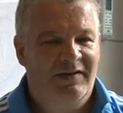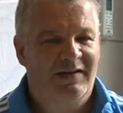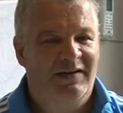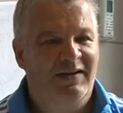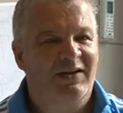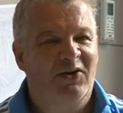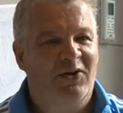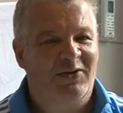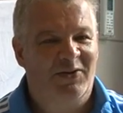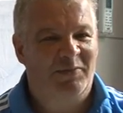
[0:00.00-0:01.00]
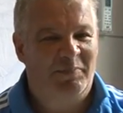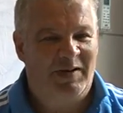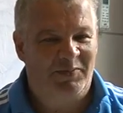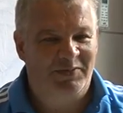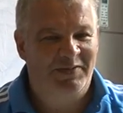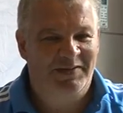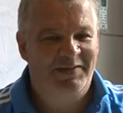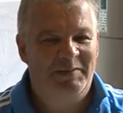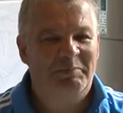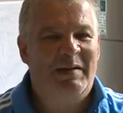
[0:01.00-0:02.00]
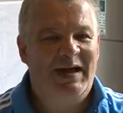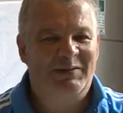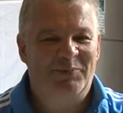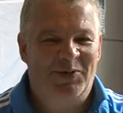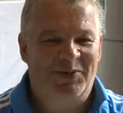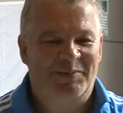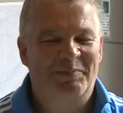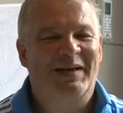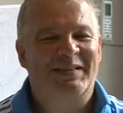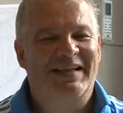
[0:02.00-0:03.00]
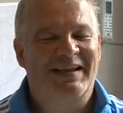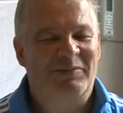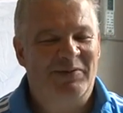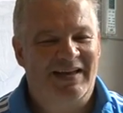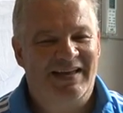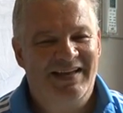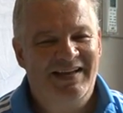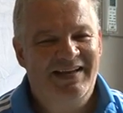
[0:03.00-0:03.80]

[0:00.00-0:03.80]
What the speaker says: learn about bad words, but anyway,